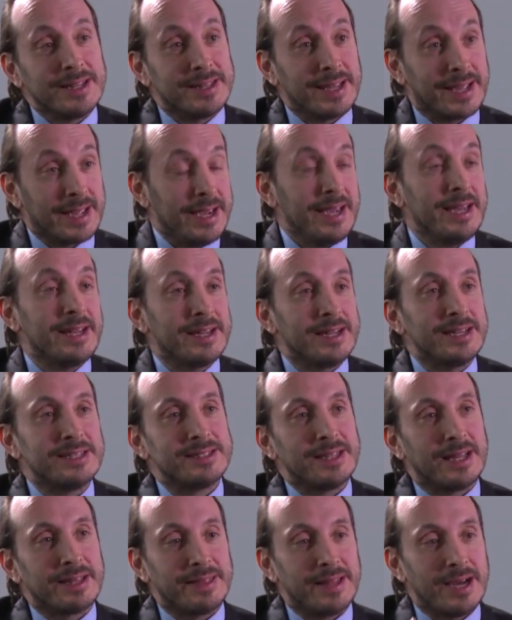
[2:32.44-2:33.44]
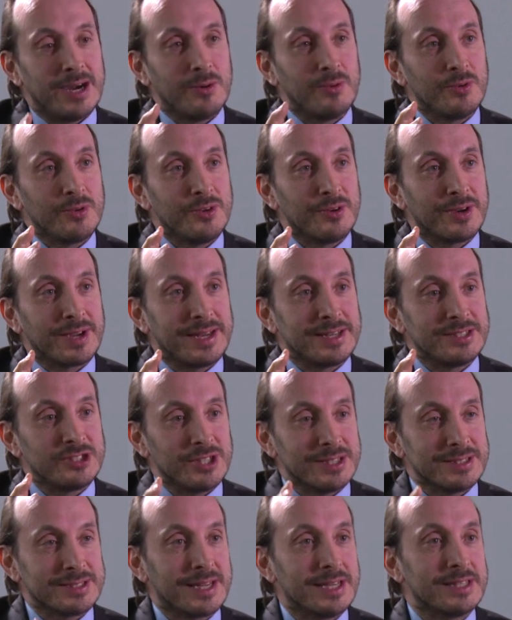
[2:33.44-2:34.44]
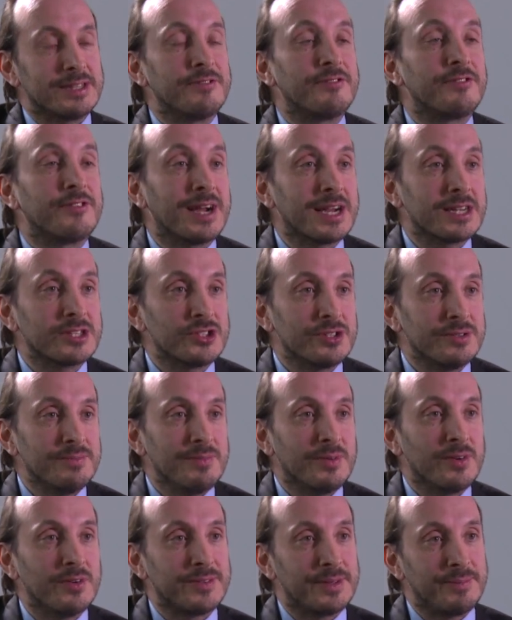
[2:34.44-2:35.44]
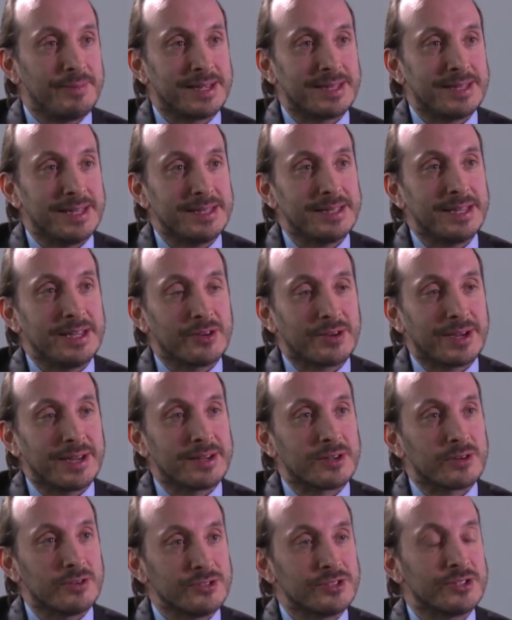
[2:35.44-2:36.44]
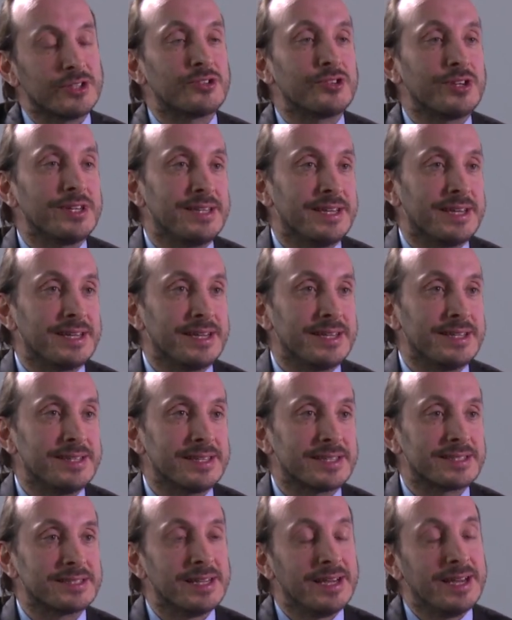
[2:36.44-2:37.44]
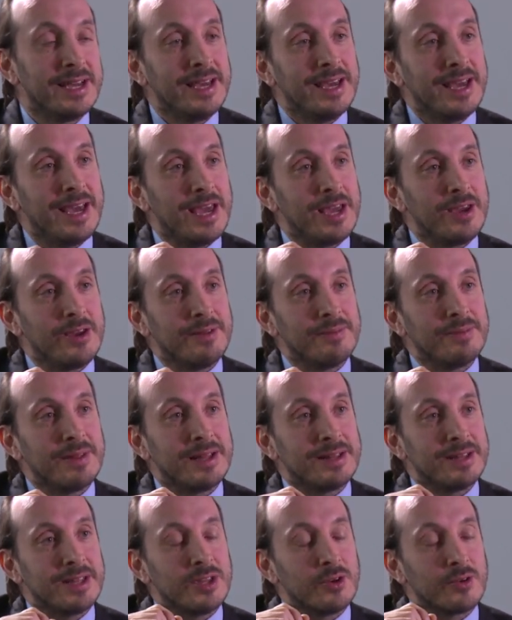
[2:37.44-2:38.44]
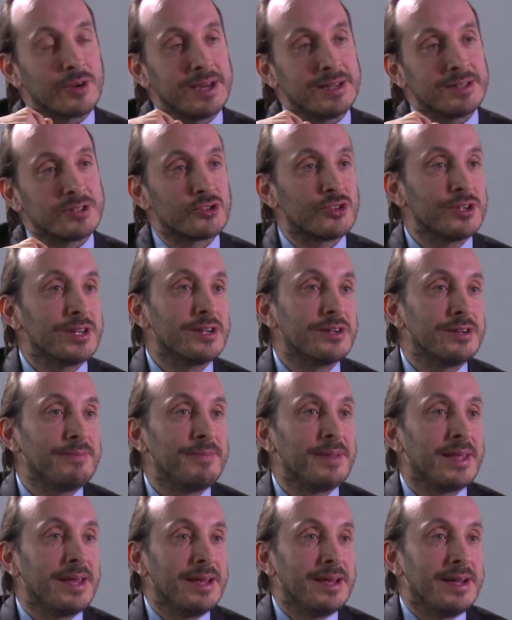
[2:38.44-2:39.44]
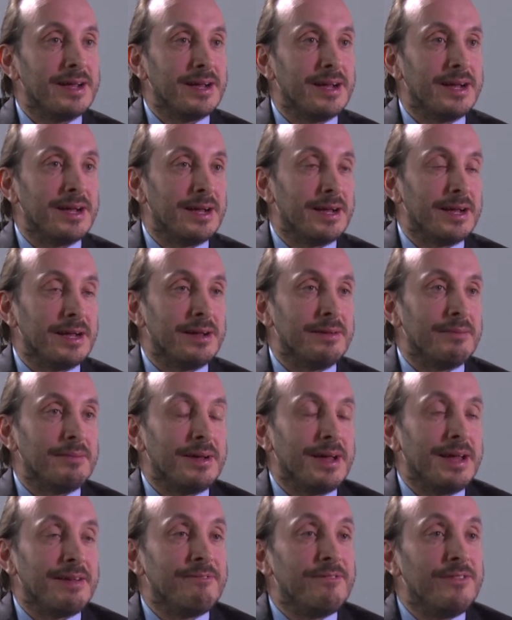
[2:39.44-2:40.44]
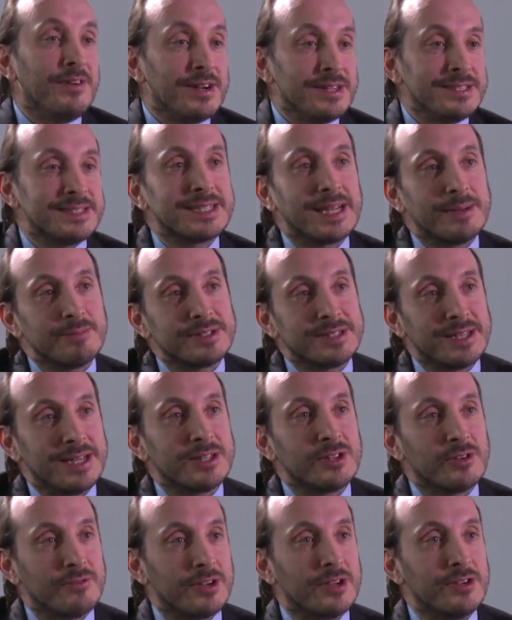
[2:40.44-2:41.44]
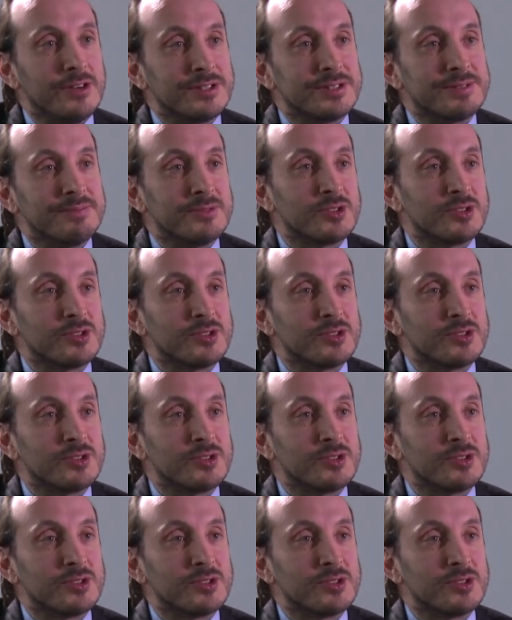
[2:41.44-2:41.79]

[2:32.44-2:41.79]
The gain is that now you can just get a fraction of the big data, you can concentrate the analytics, and you can trigger a very subset of alerts.